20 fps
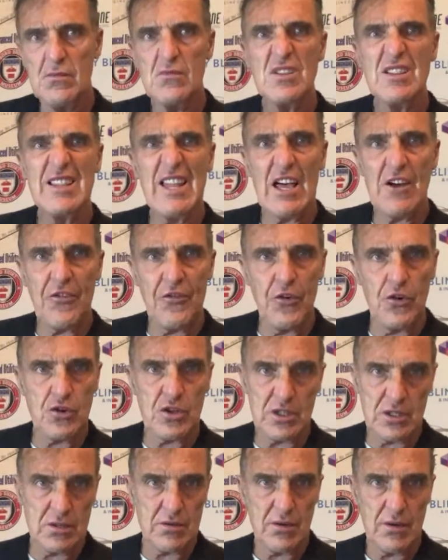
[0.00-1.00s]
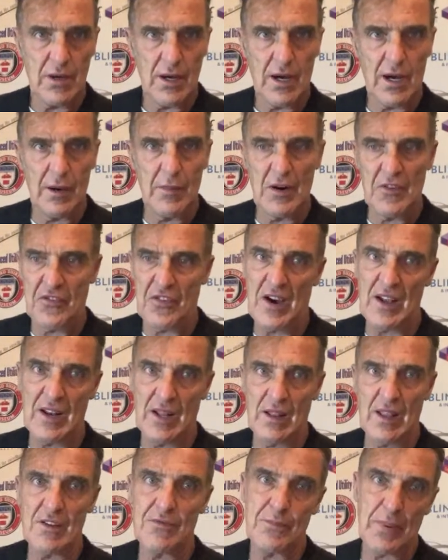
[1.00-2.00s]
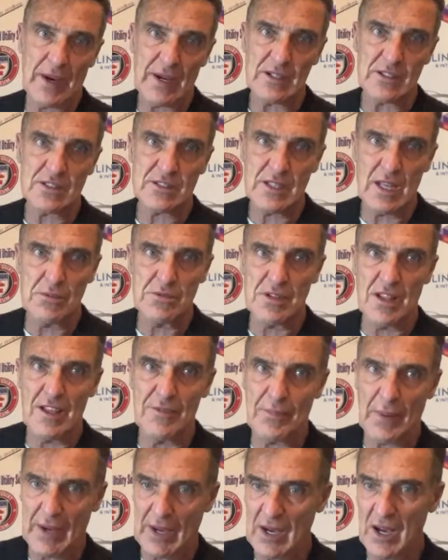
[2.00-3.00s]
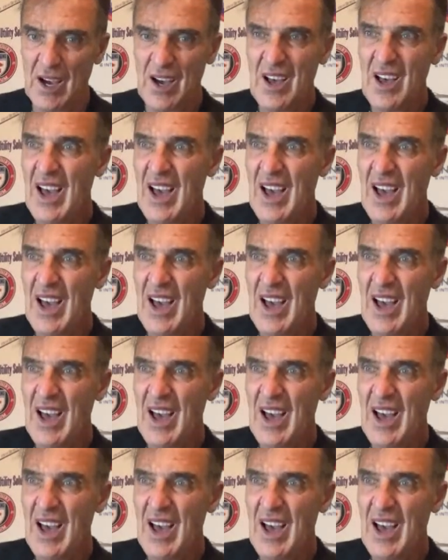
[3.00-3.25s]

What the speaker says: Left-footed. I'm a fan of left pickers because I was a left picker.